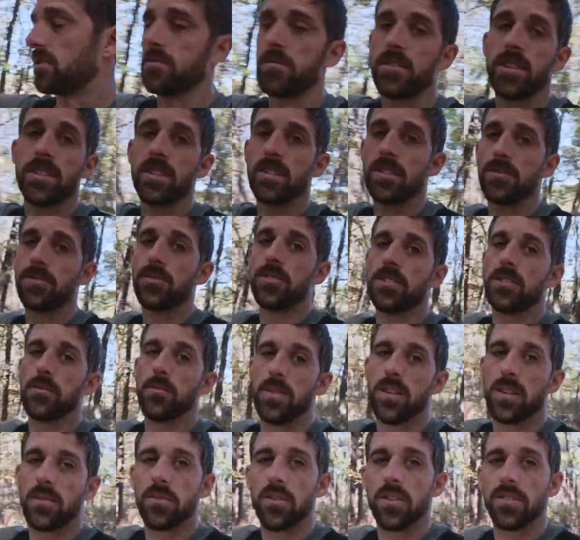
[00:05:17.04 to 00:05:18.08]
it's going to be
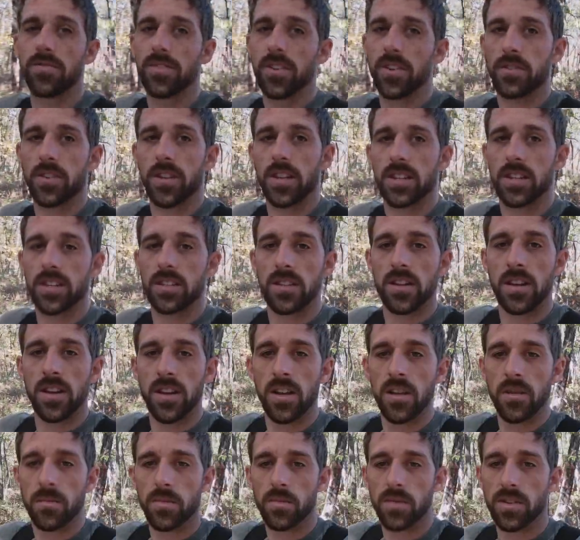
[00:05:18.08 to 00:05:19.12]
able to focus
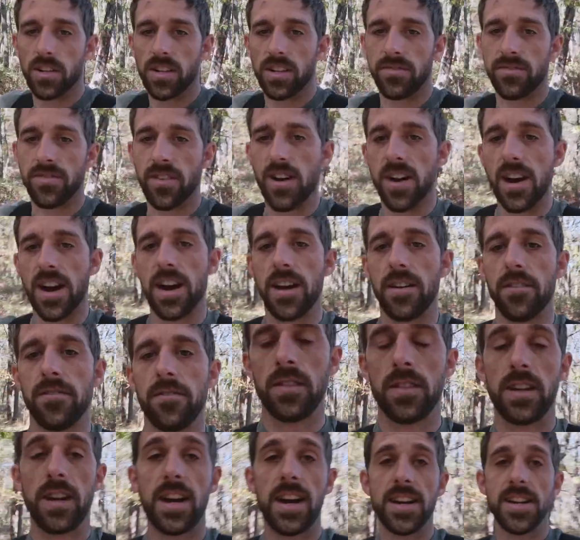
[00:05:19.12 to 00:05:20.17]
pretty far out.
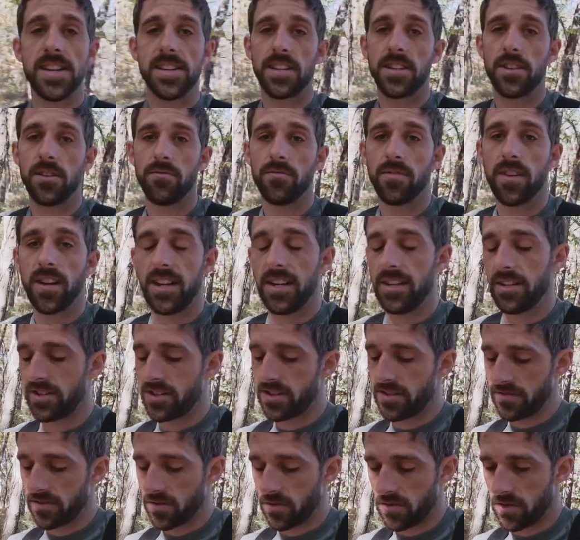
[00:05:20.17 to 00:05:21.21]
The ISO range,
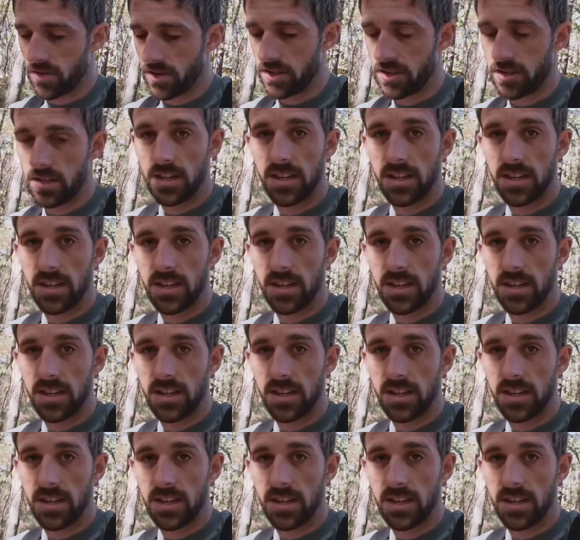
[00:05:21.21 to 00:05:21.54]
of course,